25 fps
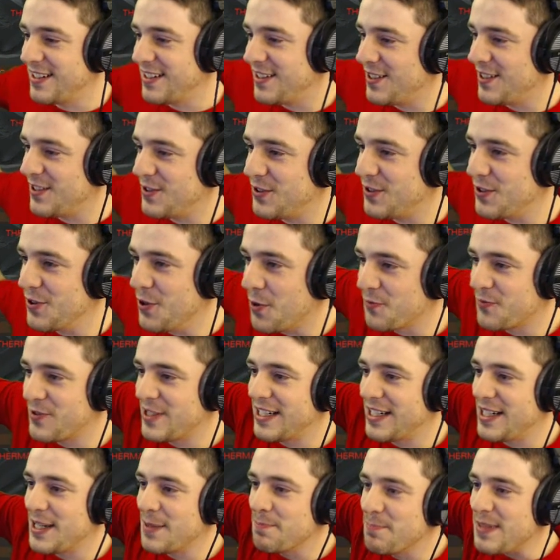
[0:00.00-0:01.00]
not
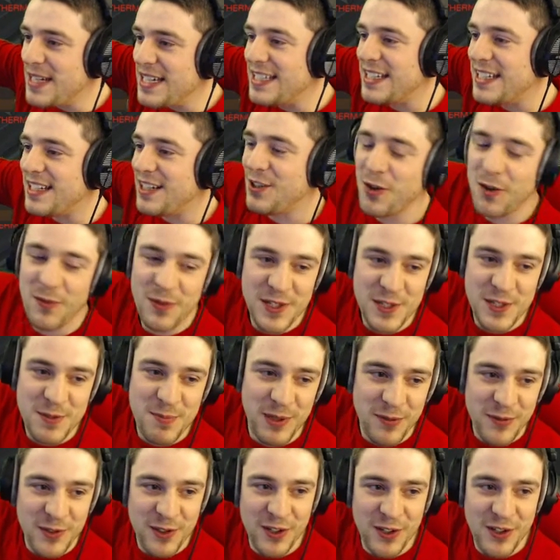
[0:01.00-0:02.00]
really immediately obvious, but
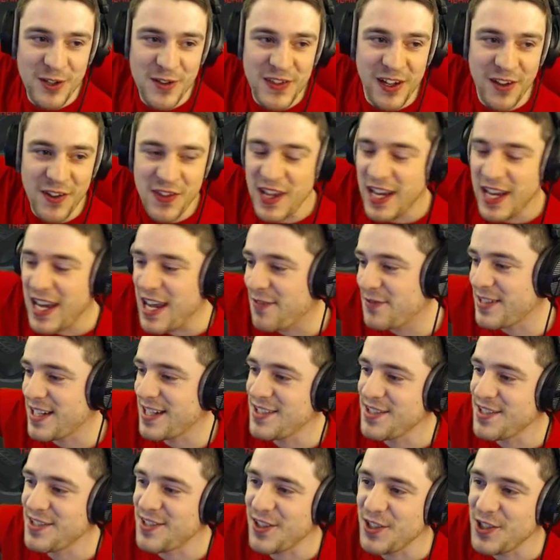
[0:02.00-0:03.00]
if you look on the
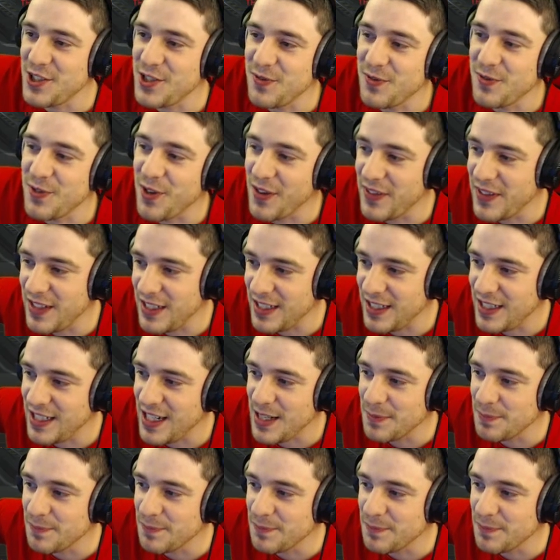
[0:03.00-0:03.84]
left-hand side, you've got the